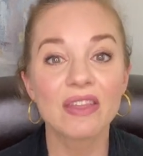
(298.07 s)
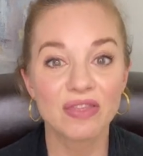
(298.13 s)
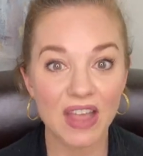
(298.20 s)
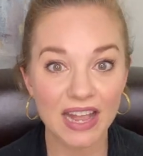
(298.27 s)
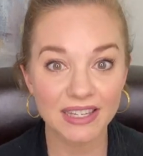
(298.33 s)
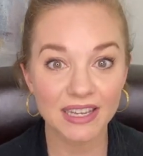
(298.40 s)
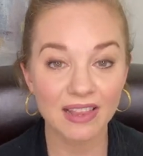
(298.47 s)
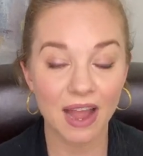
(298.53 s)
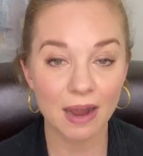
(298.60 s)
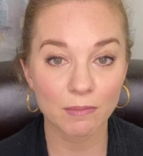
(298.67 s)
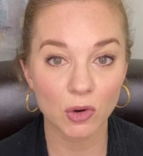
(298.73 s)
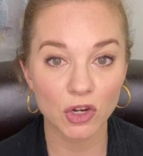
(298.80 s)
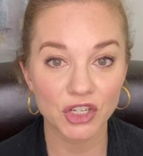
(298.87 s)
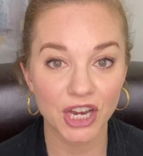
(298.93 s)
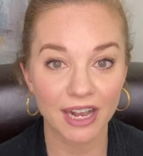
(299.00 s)
that's a lot
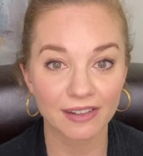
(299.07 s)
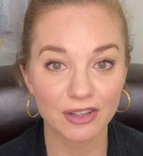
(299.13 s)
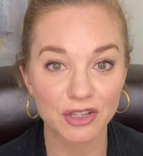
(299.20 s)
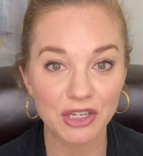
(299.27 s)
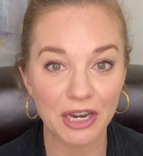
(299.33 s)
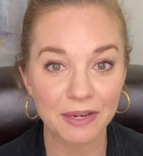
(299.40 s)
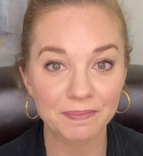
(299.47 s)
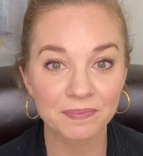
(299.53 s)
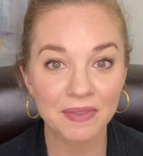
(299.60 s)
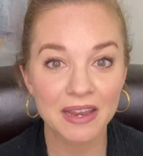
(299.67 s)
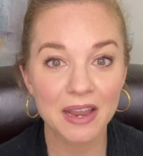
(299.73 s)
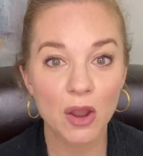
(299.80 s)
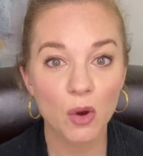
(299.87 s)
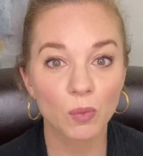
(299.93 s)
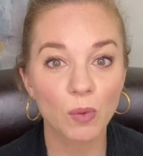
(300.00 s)
more challenging.
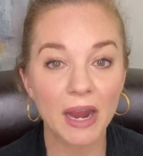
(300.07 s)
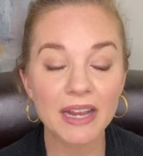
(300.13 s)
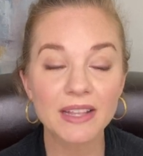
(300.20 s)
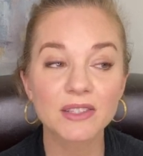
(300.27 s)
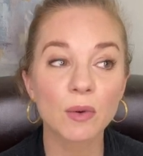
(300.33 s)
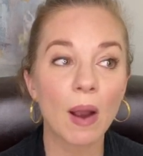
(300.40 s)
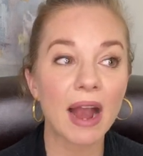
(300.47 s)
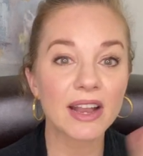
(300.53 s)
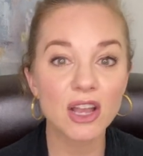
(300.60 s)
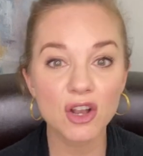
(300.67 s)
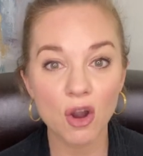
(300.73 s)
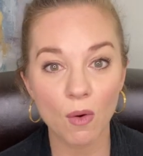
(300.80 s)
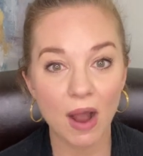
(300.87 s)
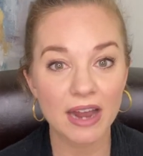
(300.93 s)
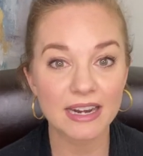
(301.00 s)
right? So I could
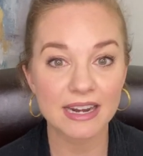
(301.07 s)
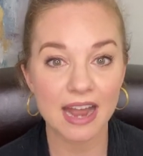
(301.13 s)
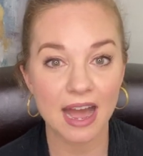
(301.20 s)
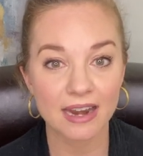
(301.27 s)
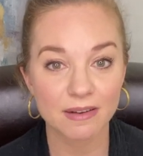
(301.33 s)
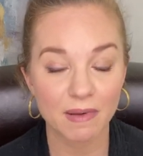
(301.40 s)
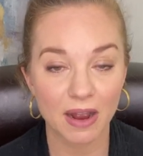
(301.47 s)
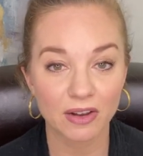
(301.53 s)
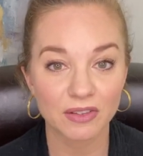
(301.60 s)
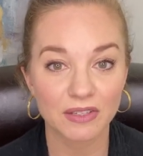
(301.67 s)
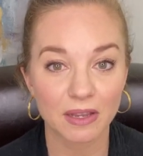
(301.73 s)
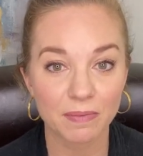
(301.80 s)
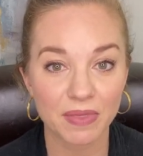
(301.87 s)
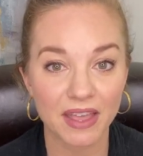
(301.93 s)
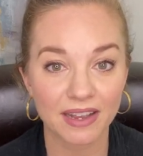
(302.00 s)
go on and on about
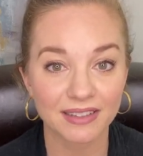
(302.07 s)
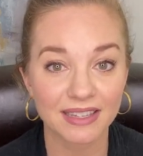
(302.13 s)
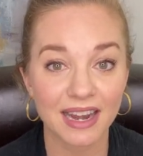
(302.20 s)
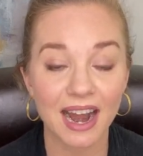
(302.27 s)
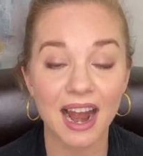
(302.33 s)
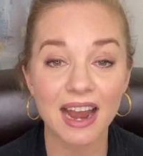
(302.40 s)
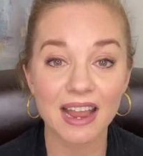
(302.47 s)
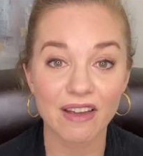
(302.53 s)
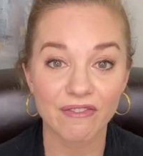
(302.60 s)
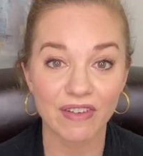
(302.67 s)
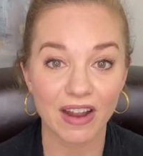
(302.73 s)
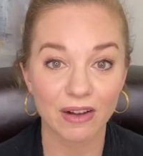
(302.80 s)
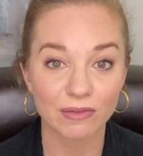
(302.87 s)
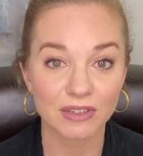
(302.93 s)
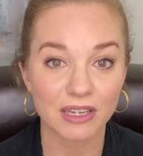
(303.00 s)
some things that I have
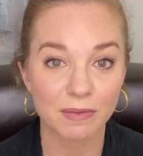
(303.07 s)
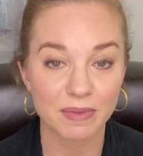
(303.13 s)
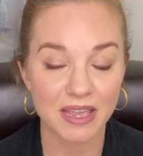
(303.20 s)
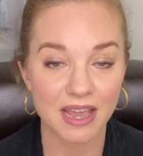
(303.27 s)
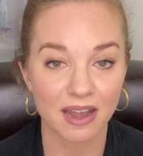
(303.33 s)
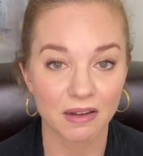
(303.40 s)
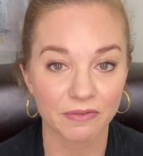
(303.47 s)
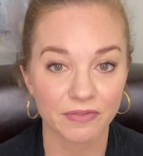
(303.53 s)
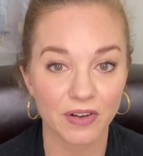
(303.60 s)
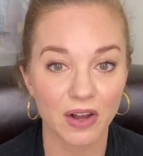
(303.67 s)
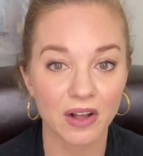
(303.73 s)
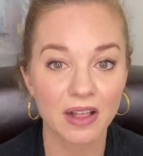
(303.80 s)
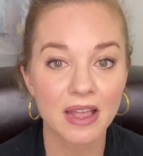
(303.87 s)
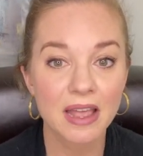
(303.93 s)
found to be helpful,